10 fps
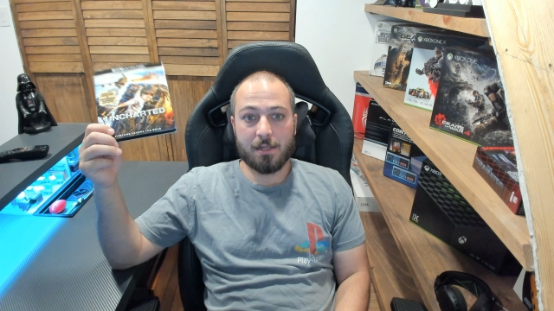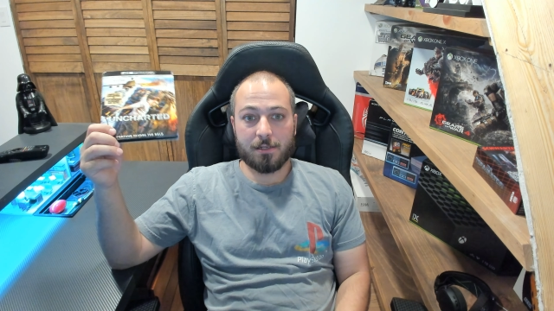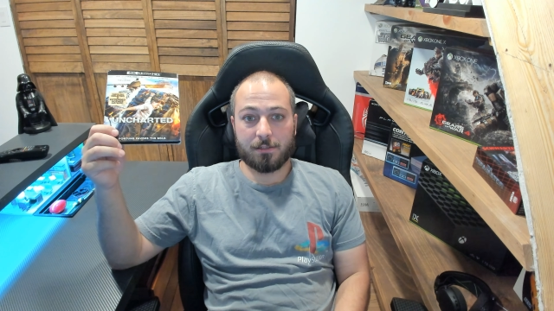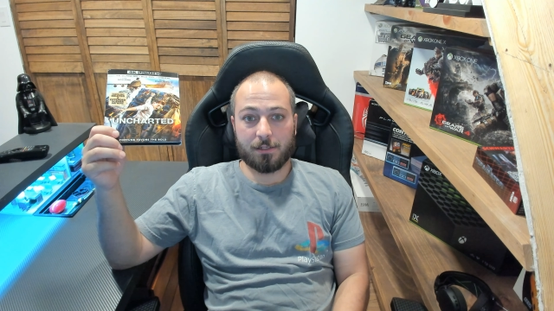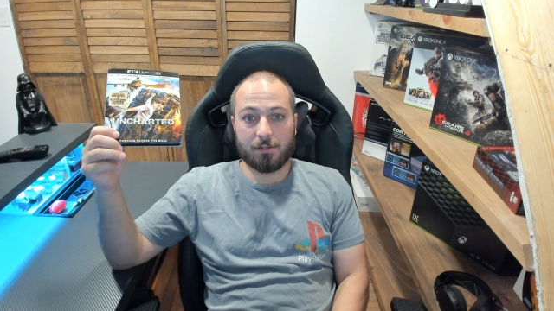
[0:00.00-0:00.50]

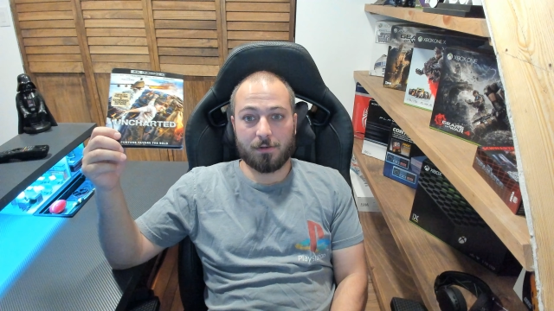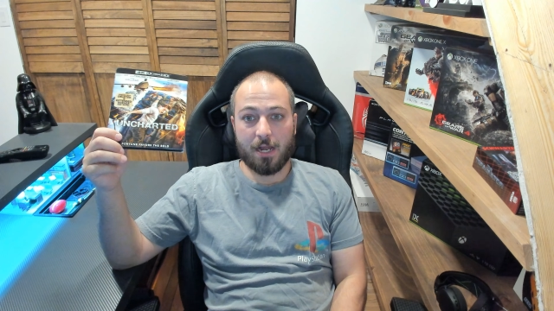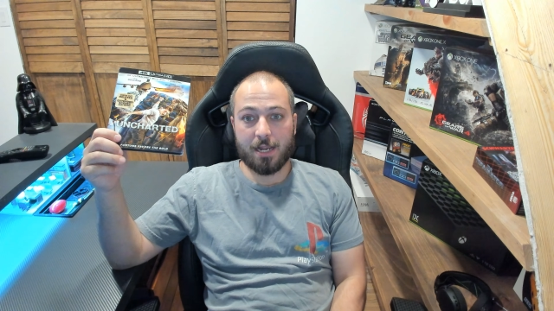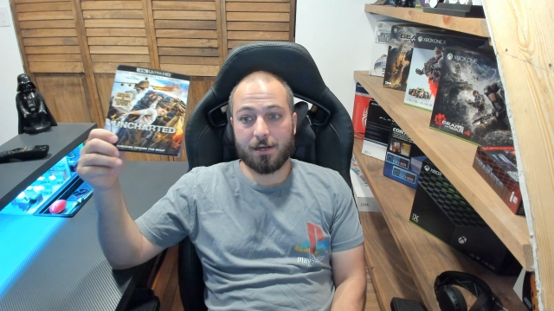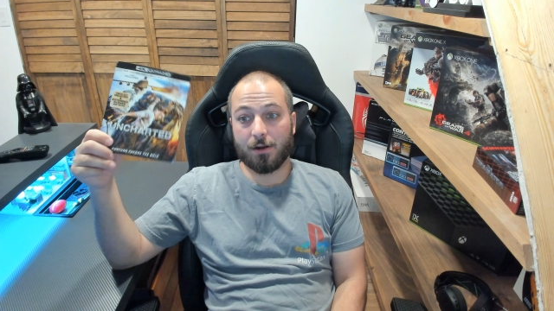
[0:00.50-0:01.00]
So
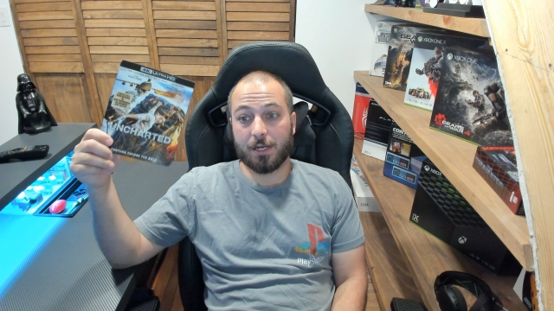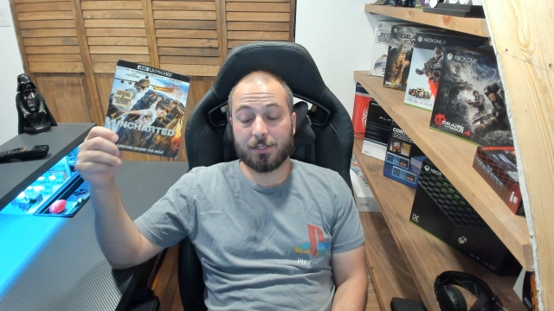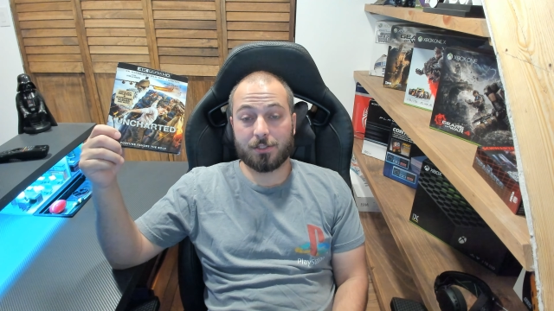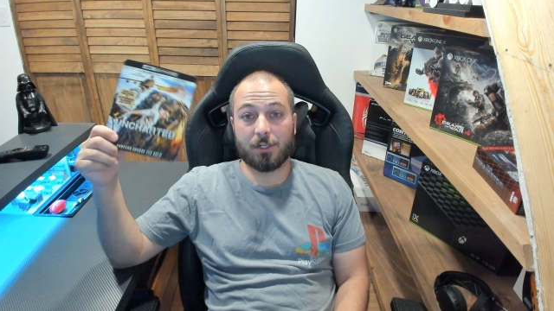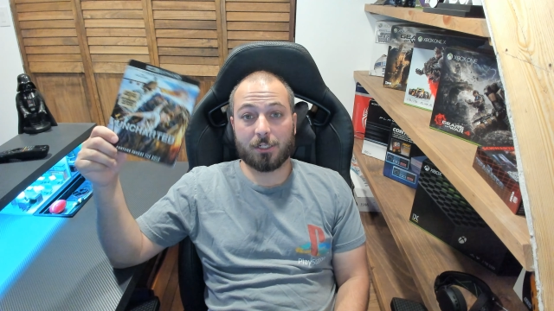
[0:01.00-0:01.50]
I know I
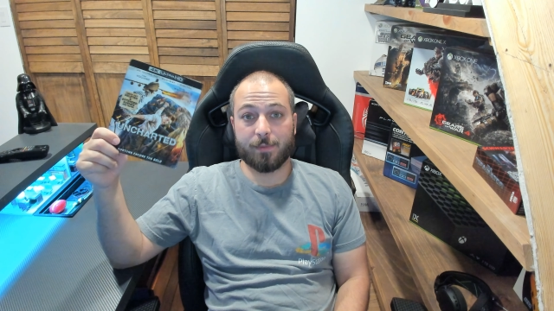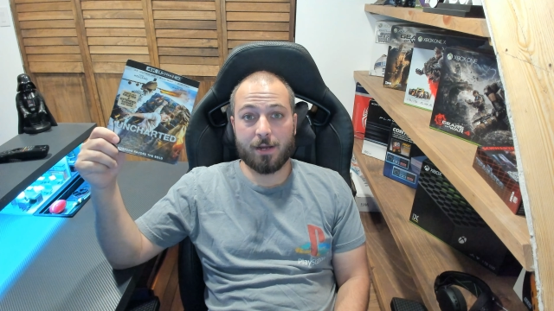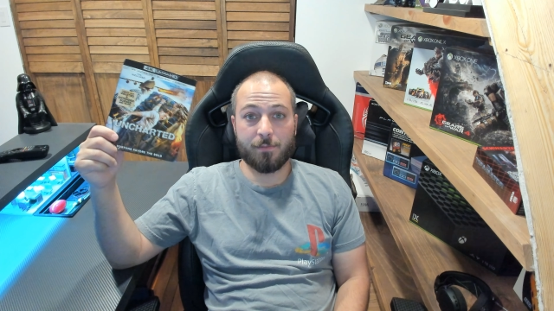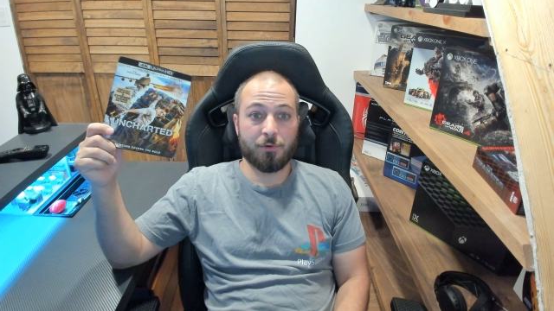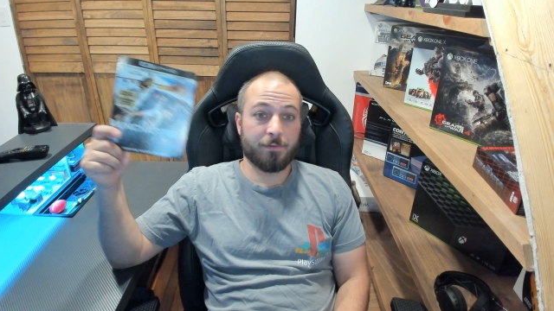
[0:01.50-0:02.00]
just talked
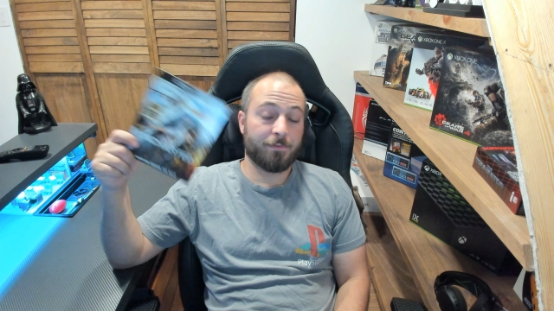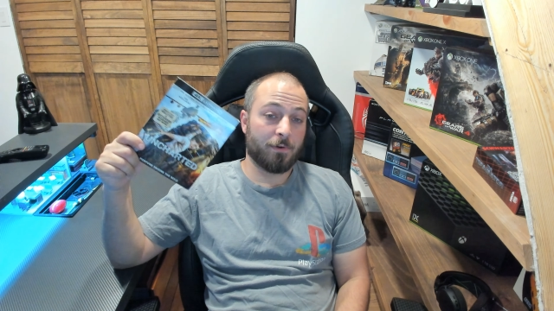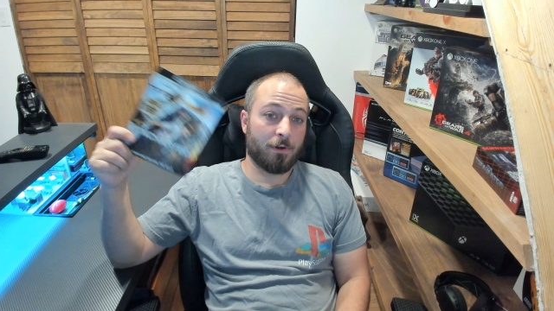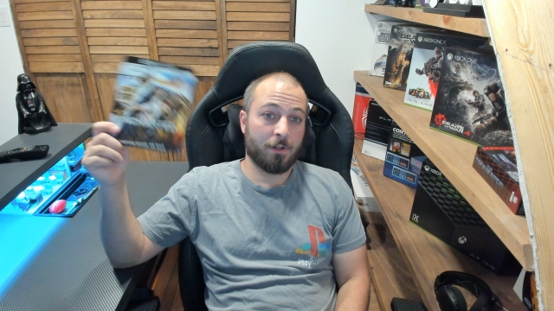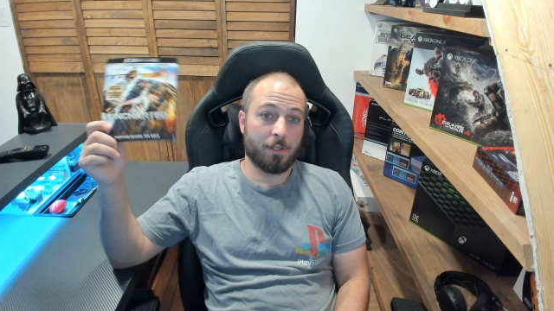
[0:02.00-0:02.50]
about
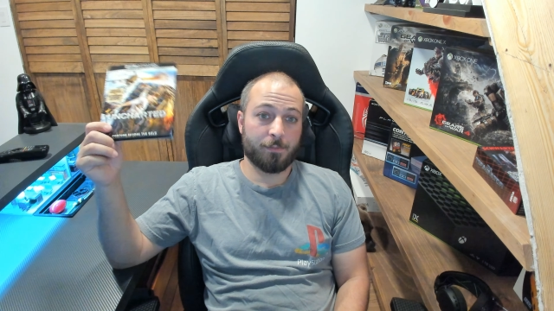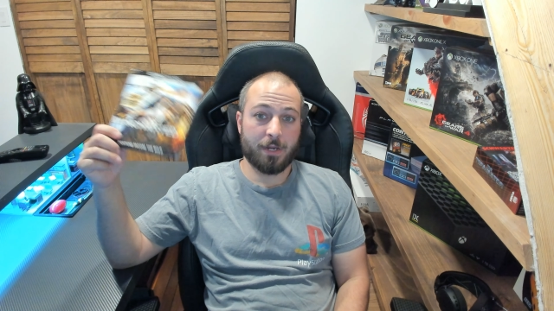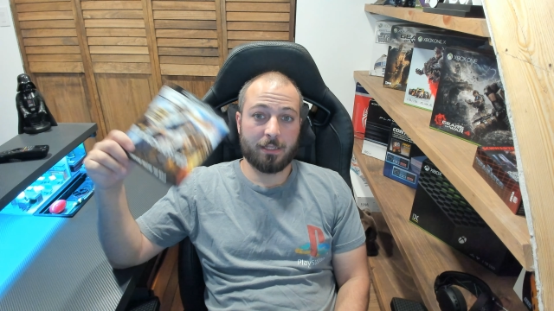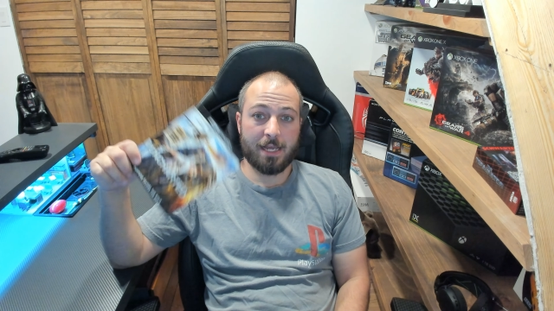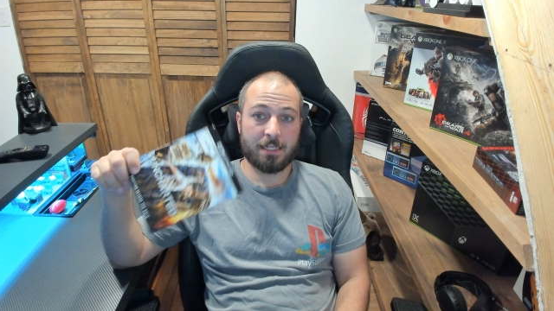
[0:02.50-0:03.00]
Moonfall in
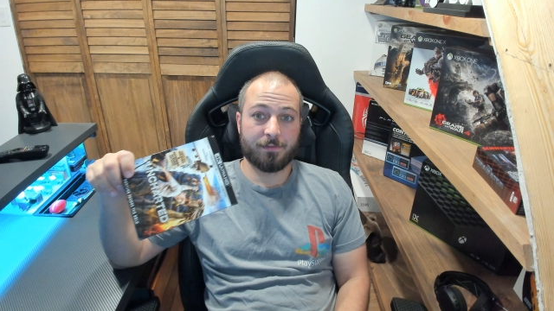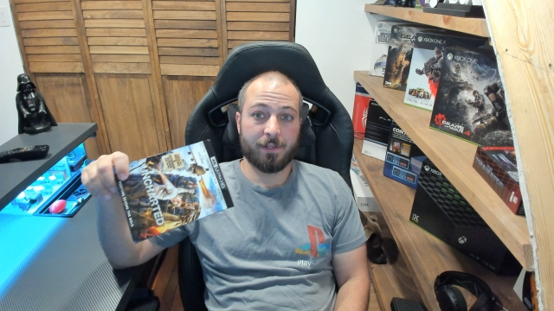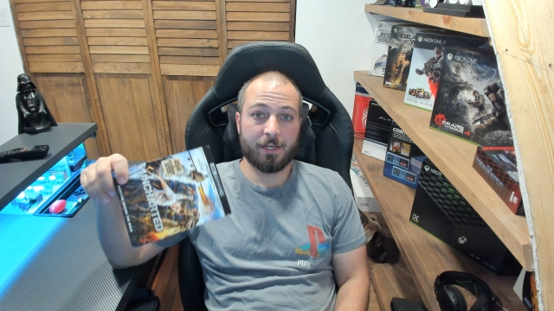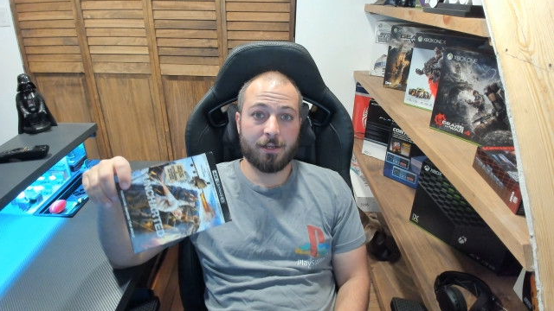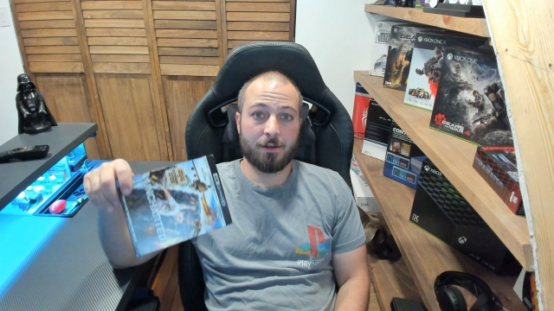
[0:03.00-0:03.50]
my last
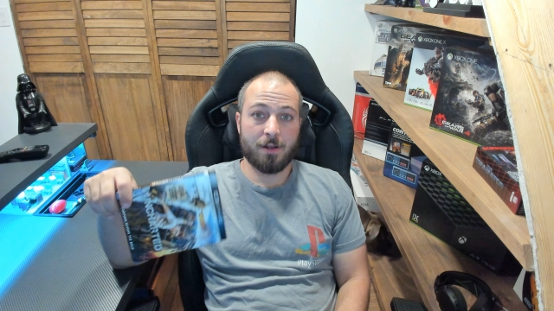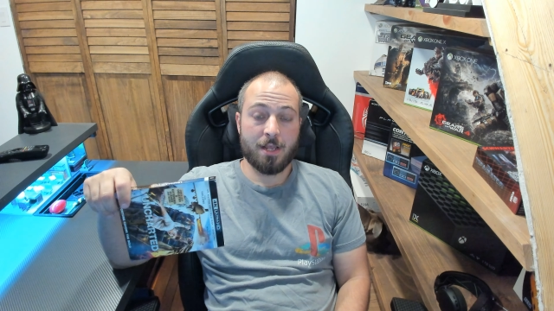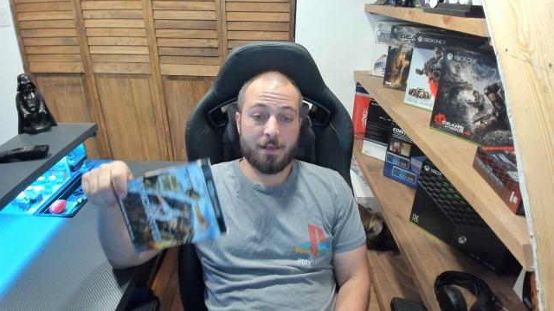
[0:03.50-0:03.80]
video.